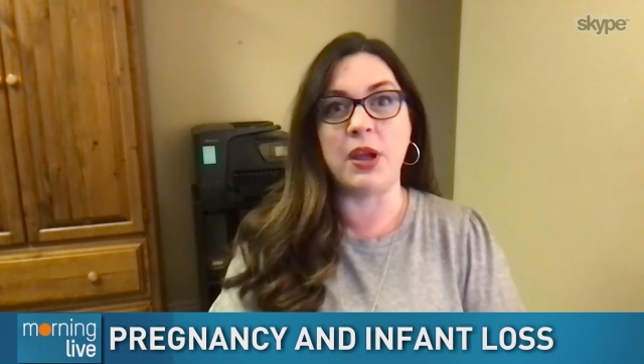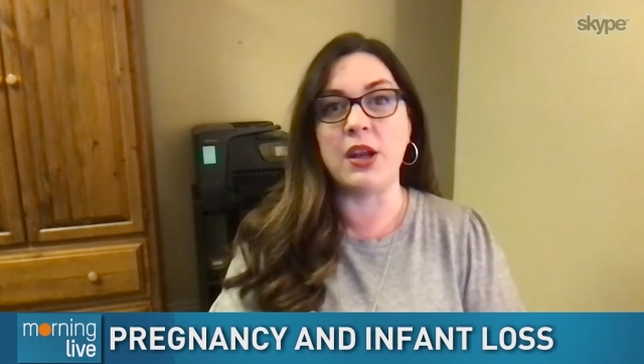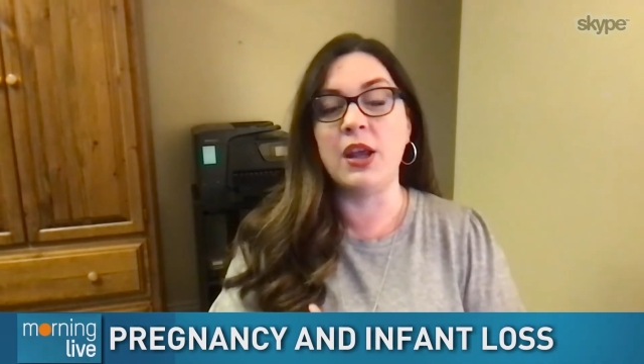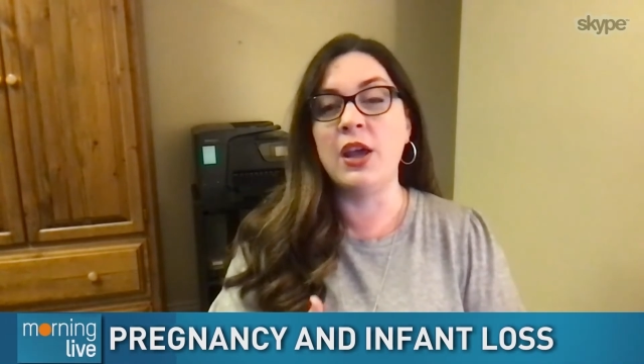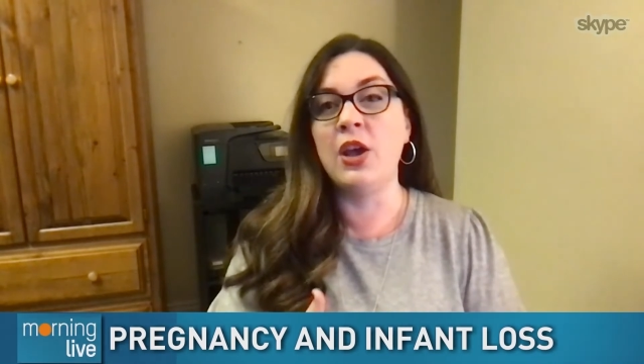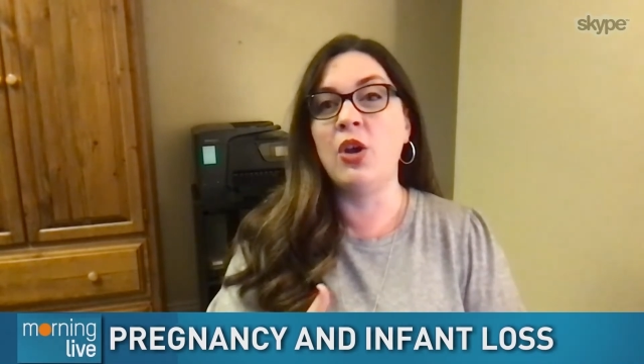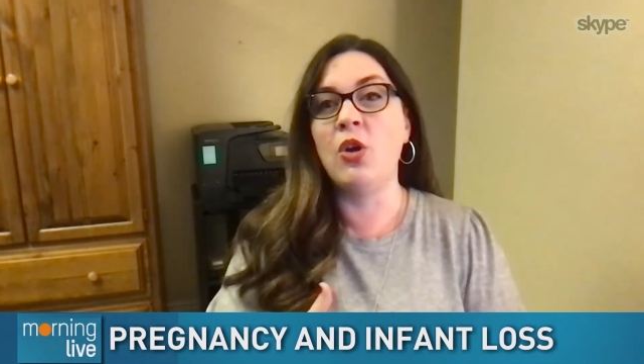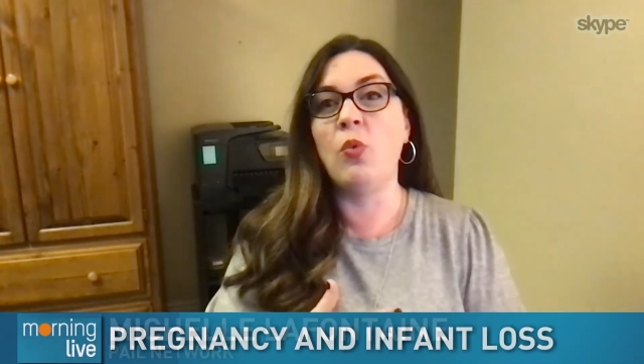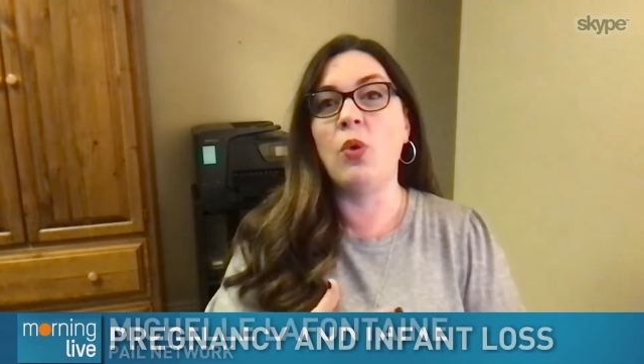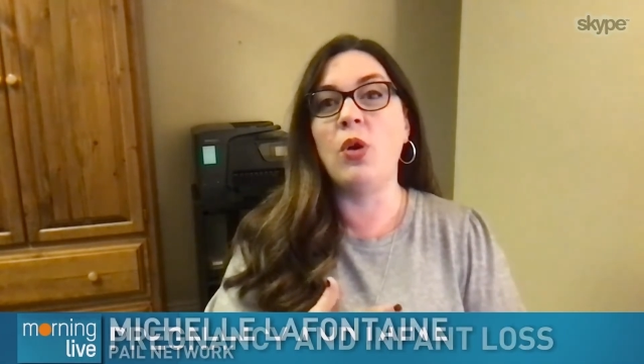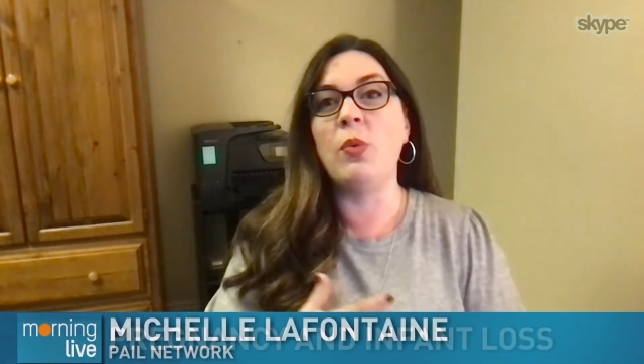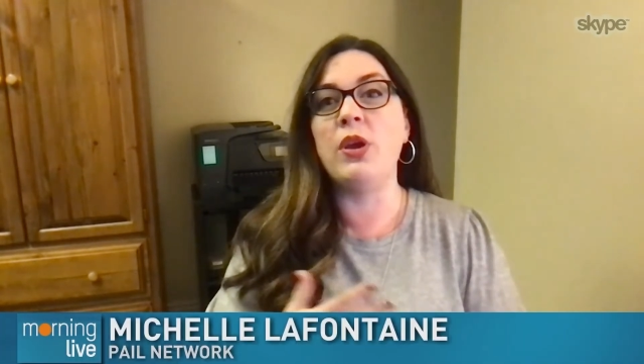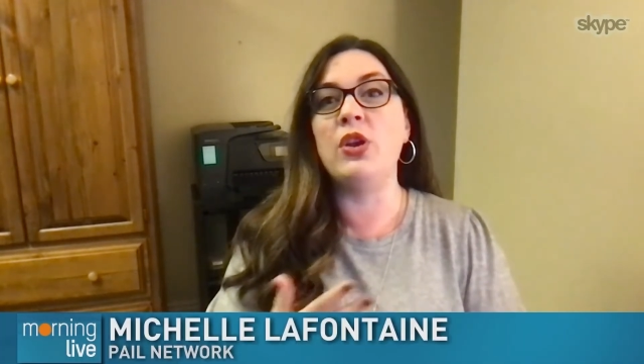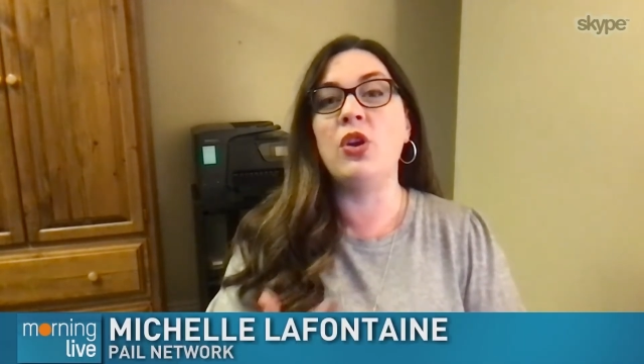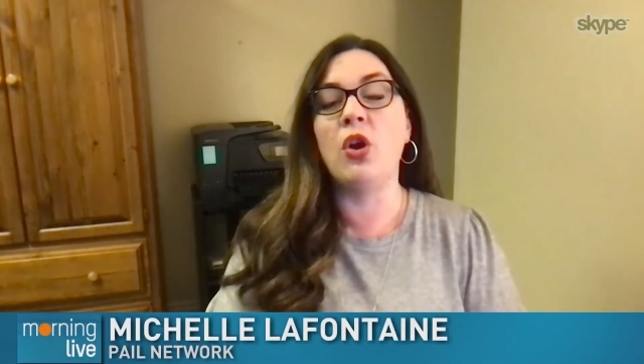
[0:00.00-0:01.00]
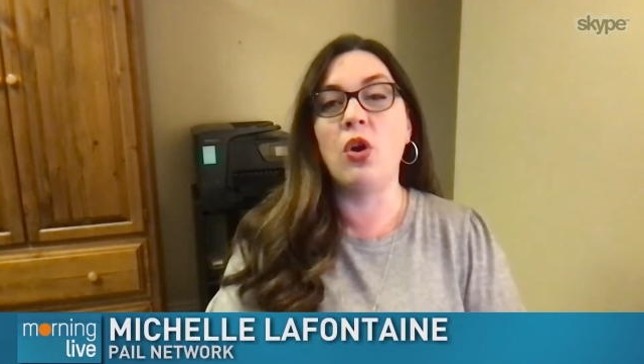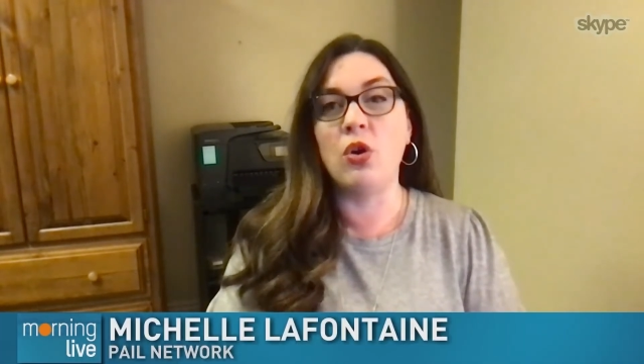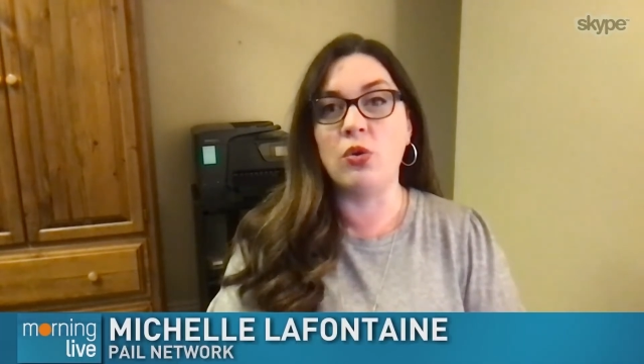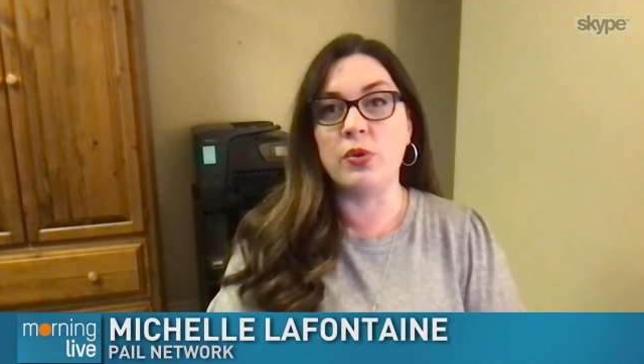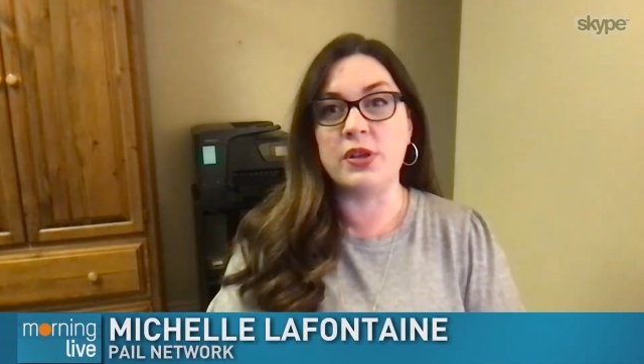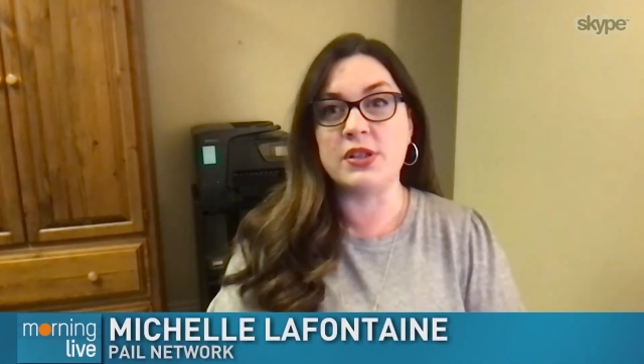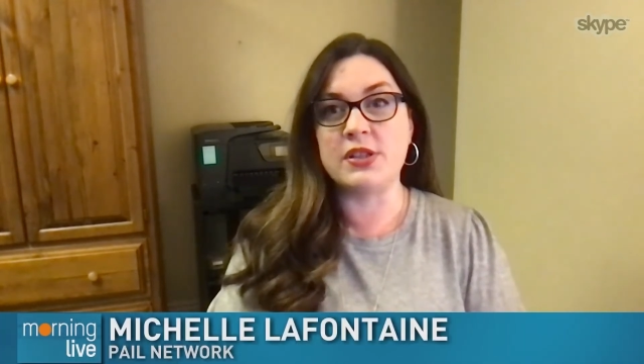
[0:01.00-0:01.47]
but what we
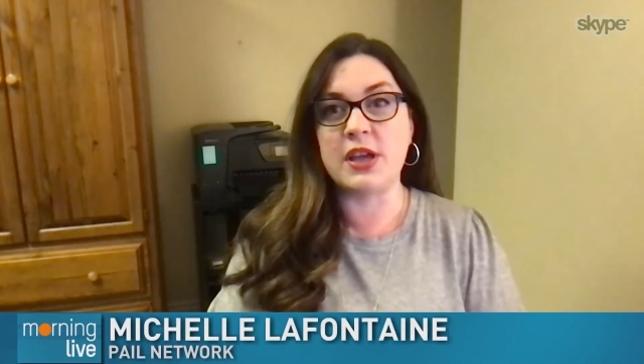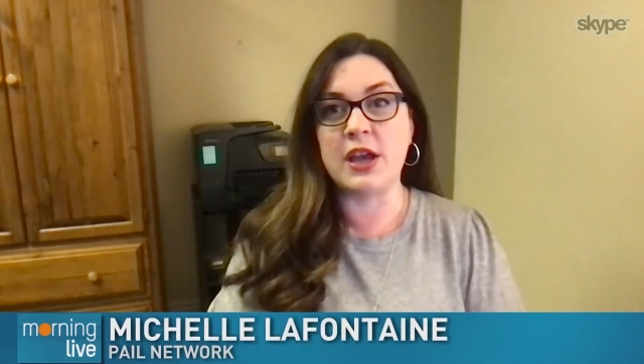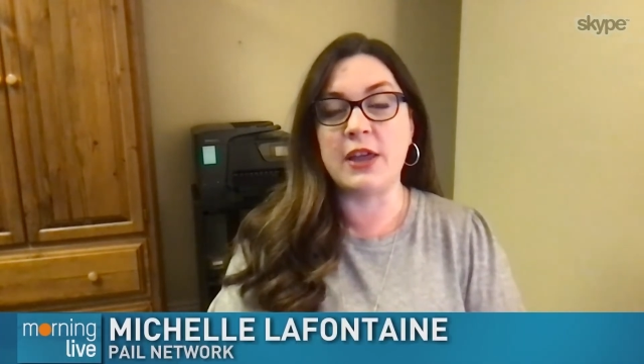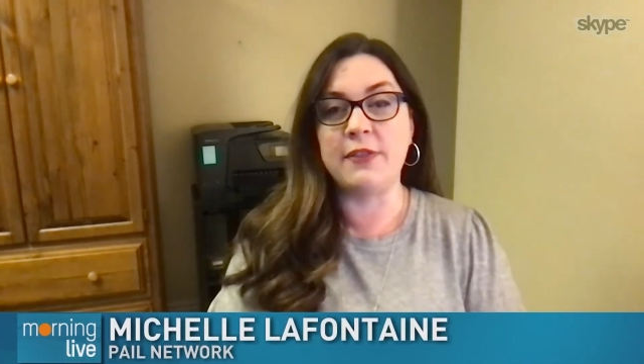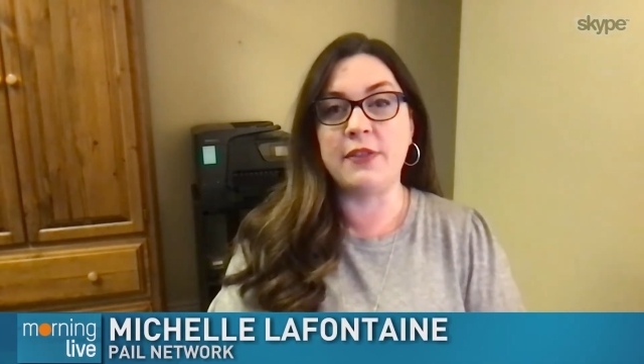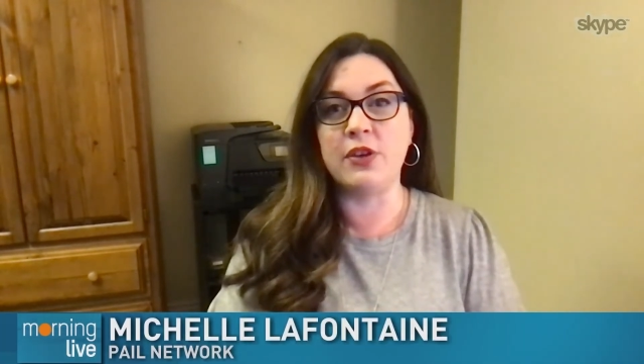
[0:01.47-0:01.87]
know is that